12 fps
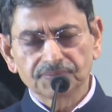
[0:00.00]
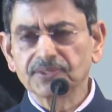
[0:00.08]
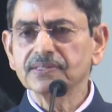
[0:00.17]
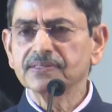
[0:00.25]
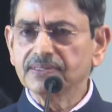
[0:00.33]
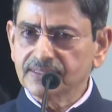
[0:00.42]

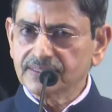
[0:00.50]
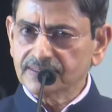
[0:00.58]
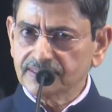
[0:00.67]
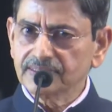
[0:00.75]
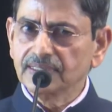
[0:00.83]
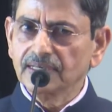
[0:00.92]
This
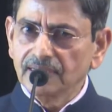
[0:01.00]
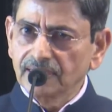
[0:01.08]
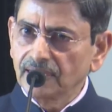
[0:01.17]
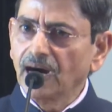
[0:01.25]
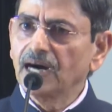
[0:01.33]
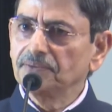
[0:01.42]
is
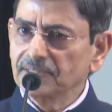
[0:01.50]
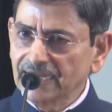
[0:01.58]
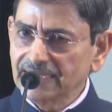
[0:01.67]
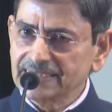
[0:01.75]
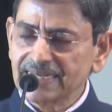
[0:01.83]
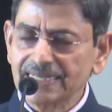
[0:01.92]

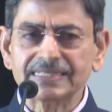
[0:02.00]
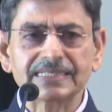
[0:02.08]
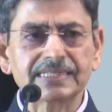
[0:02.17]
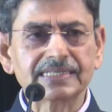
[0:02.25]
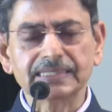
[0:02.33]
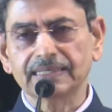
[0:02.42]
our
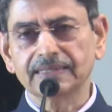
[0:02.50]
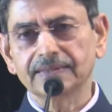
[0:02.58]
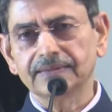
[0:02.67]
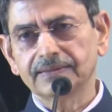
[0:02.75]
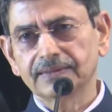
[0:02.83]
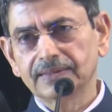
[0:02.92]
identity.
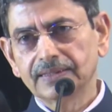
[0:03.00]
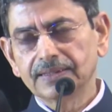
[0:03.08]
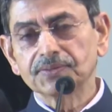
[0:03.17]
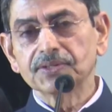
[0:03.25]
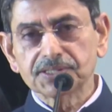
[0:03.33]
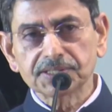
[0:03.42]

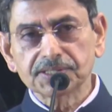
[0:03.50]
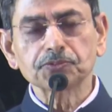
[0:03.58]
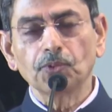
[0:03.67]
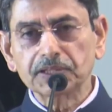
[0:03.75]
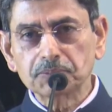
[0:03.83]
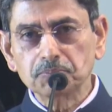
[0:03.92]
This
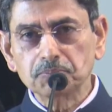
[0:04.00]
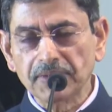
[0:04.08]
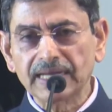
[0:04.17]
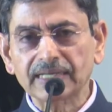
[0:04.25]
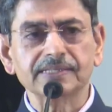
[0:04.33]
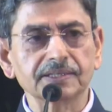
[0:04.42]
is what
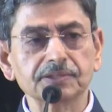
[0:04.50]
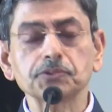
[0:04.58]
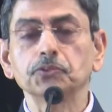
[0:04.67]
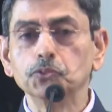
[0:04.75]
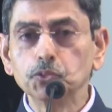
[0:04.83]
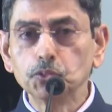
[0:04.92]
makes
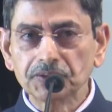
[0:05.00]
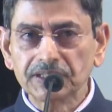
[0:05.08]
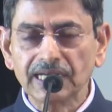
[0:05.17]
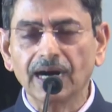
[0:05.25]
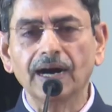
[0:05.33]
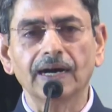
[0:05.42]
us who
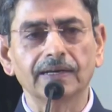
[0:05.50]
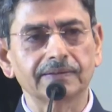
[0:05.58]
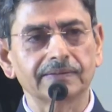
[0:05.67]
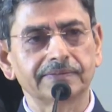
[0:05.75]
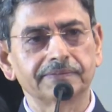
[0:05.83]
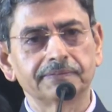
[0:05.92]
we are.